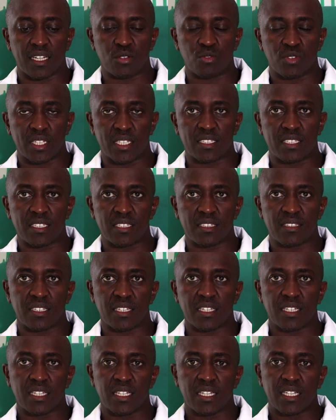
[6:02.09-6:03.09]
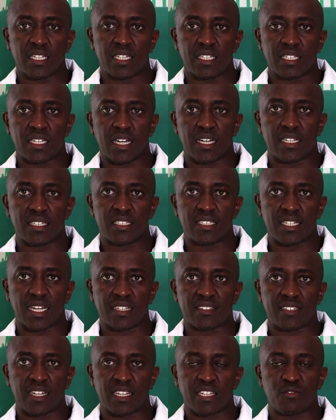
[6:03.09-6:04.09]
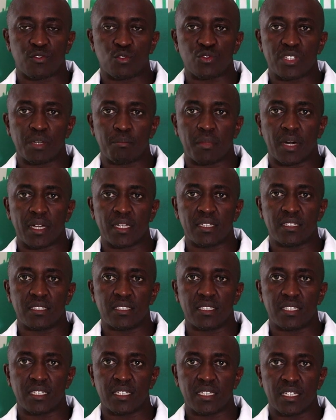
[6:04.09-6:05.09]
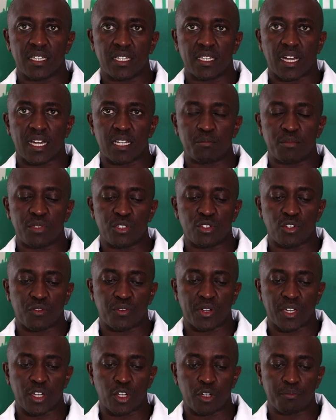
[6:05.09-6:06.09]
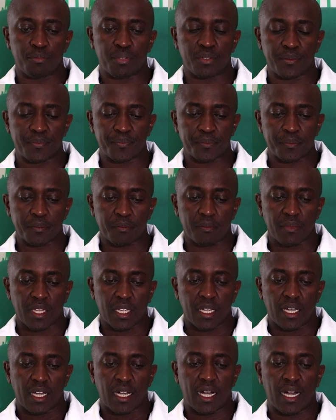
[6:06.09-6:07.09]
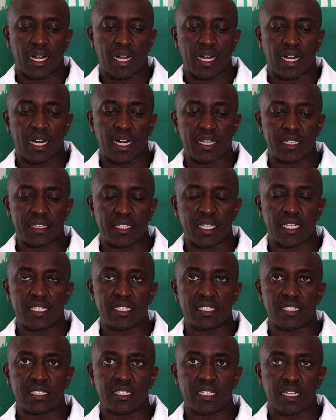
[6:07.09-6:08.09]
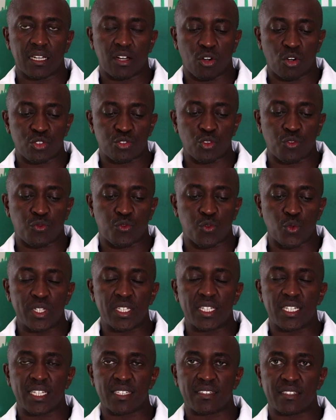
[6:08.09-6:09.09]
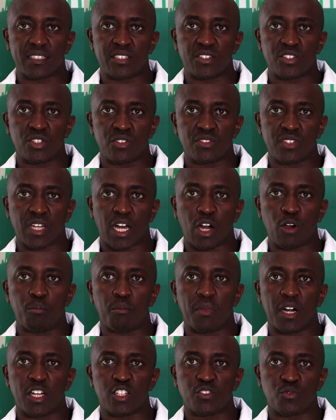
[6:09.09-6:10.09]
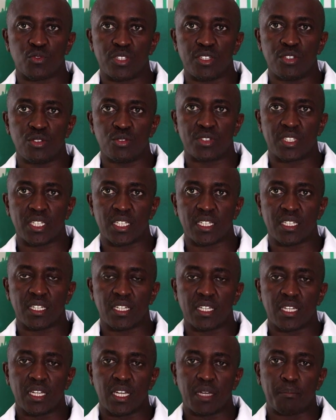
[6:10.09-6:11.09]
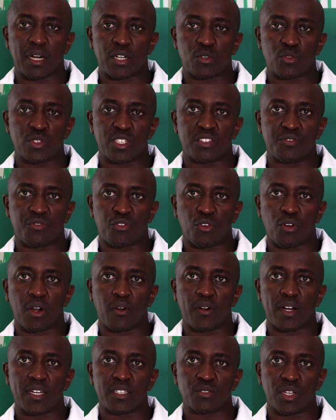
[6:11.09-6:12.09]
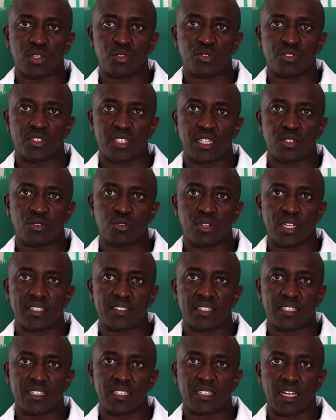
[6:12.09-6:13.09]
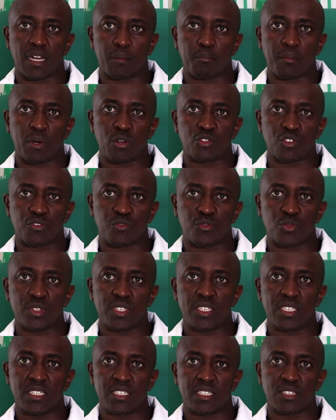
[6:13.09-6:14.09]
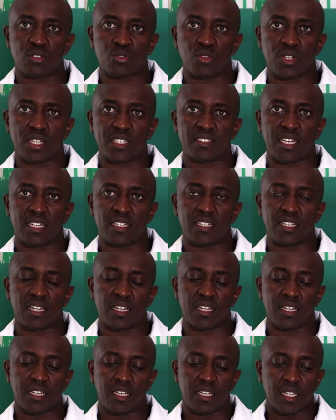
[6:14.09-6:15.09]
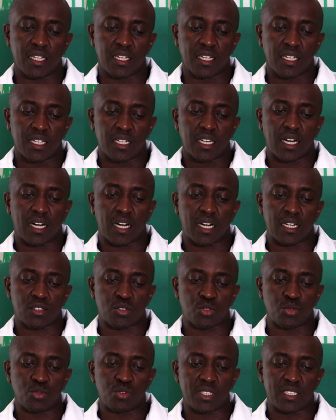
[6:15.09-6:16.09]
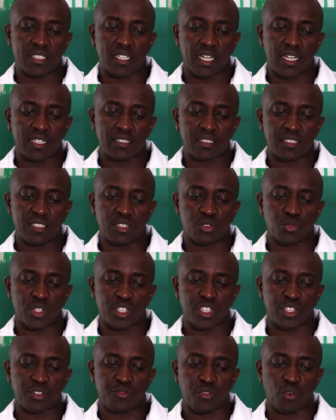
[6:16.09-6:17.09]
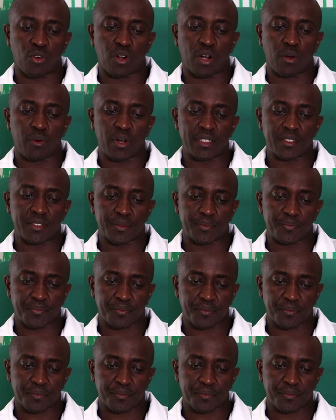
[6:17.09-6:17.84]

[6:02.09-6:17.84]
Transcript: diuretics. The drugs like furosemide can be of help. Then also fluid restrictions, how much fluid you take per 24 hours, where you try to lessen the amount of fluid you take to less than 2 liters in 24 hours.